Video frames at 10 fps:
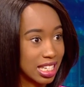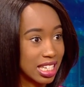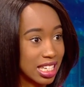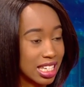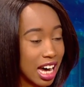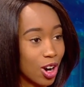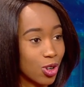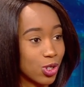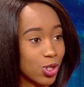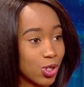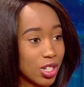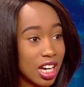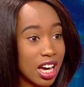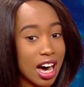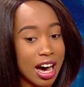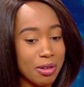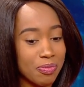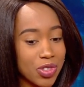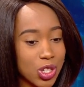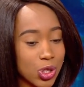This is how you should
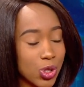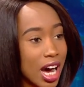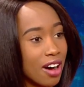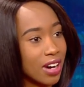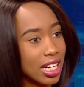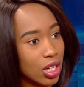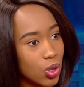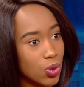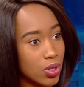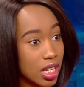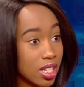avert loans.